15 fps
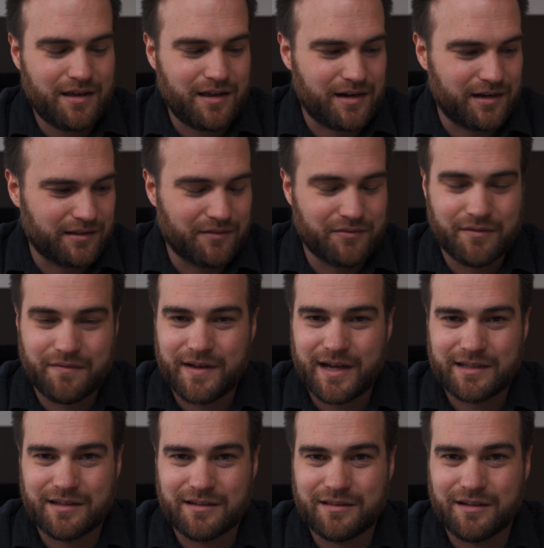And I love the
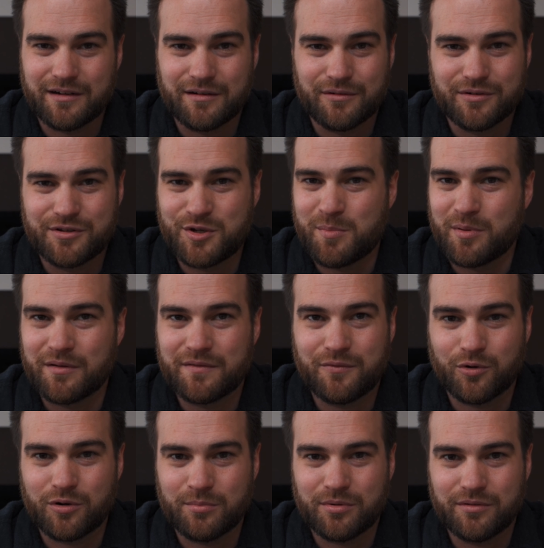fact that they're super
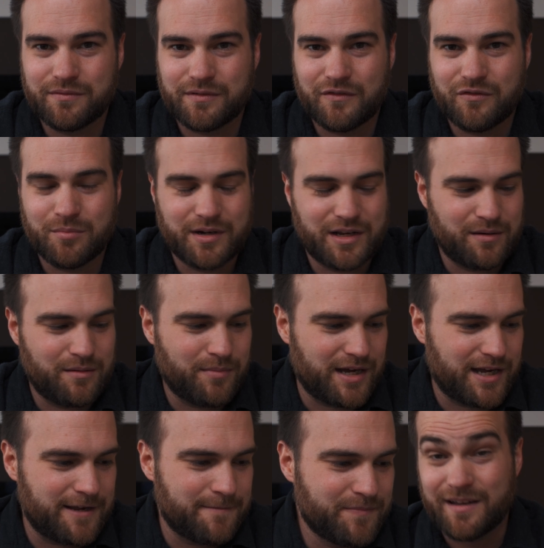affordable for everybody to
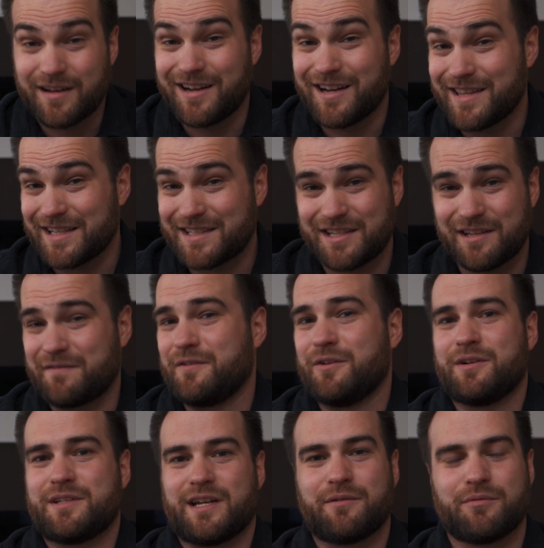buy. That's it,
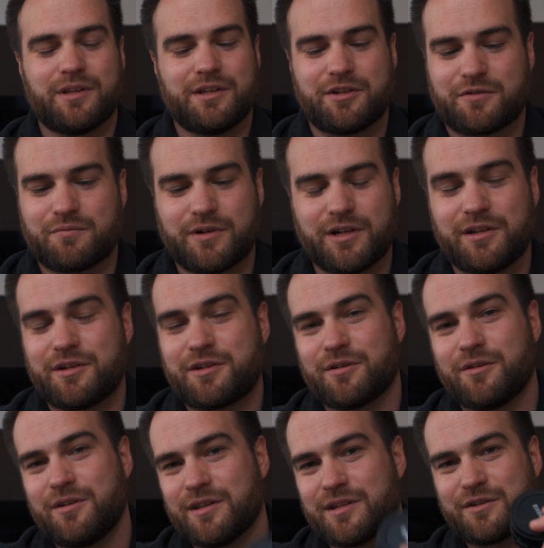folks. I really just wanted to
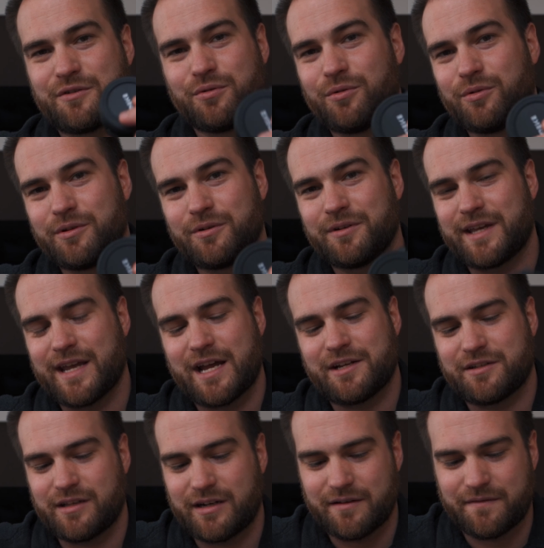show you this cool little
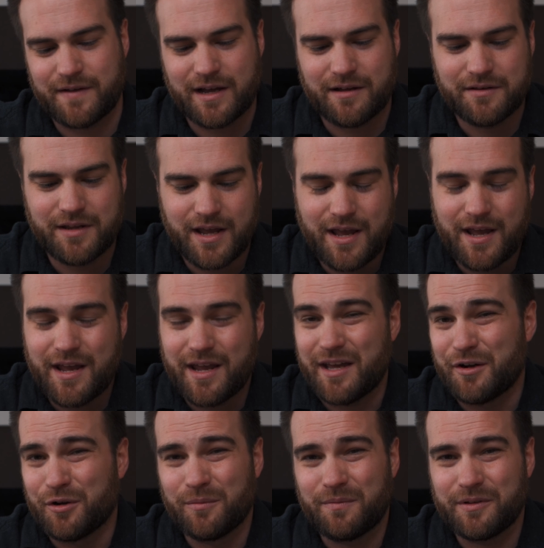gadget that I found,
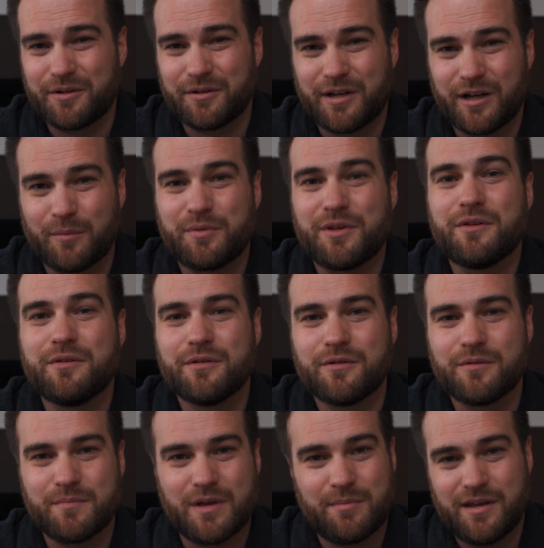and hopefully it'll help
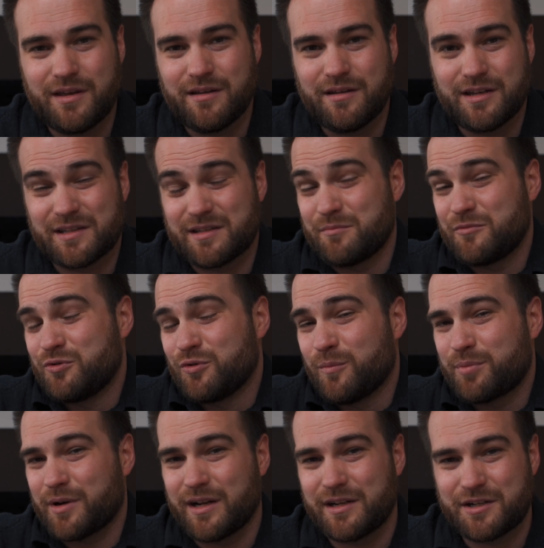you maybe get some cool
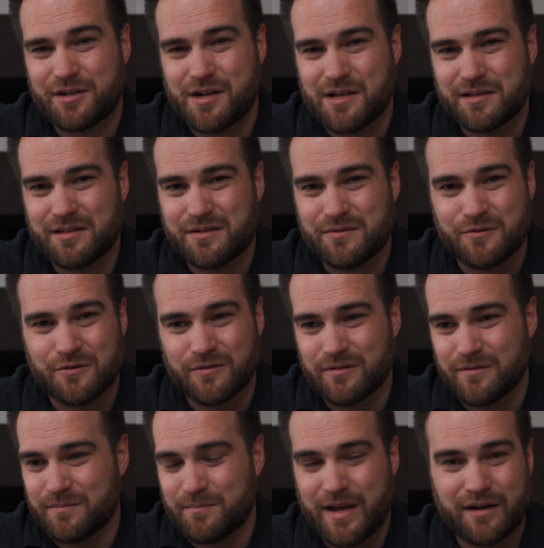product shots
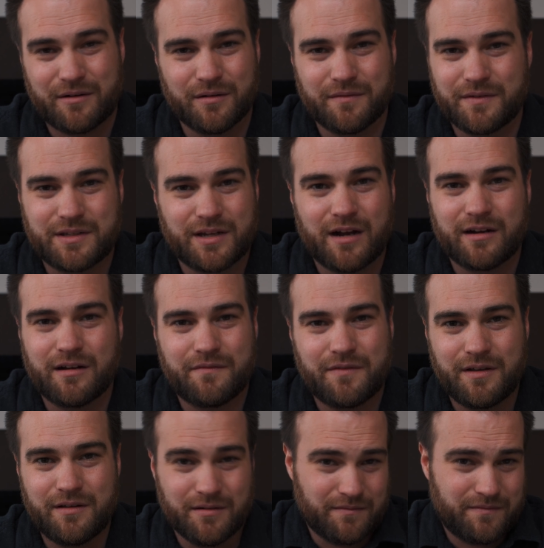or macro
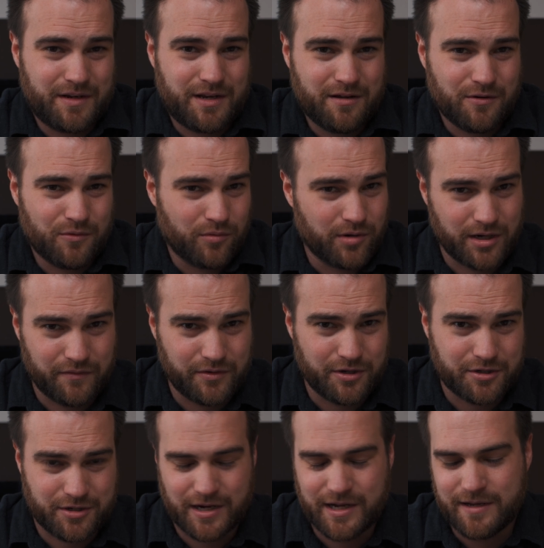photography or video or whatever
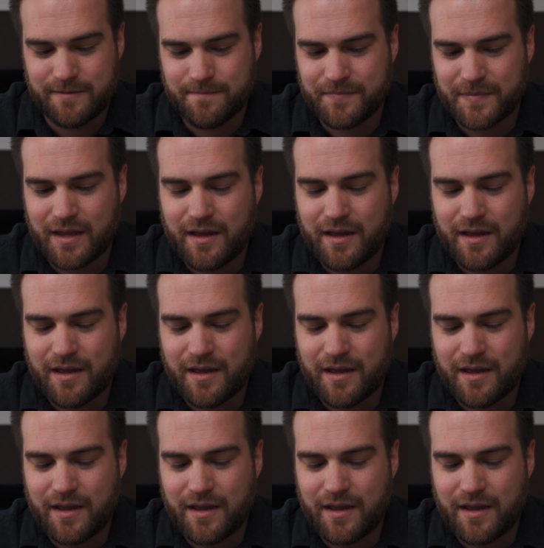you're trying.